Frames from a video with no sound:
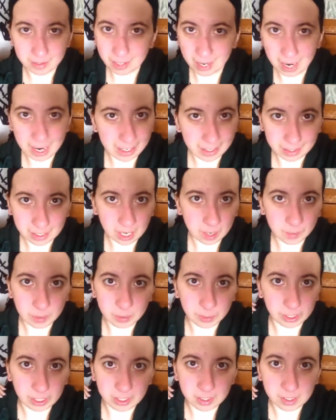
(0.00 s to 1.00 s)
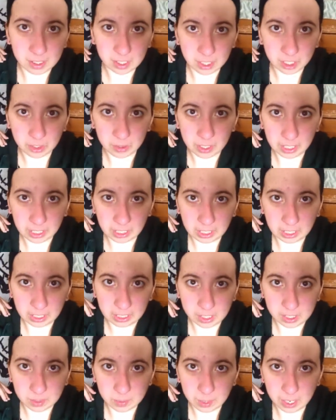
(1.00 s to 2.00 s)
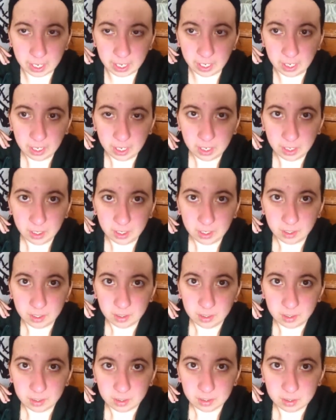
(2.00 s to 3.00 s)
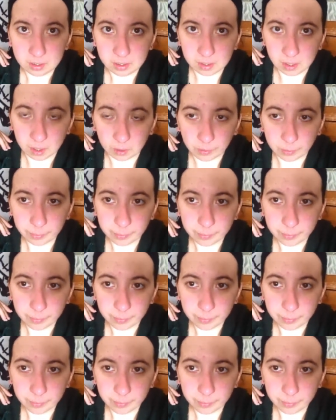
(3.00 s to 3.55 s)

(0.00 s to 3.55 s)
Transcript: 10 times worse than doing it this way. So,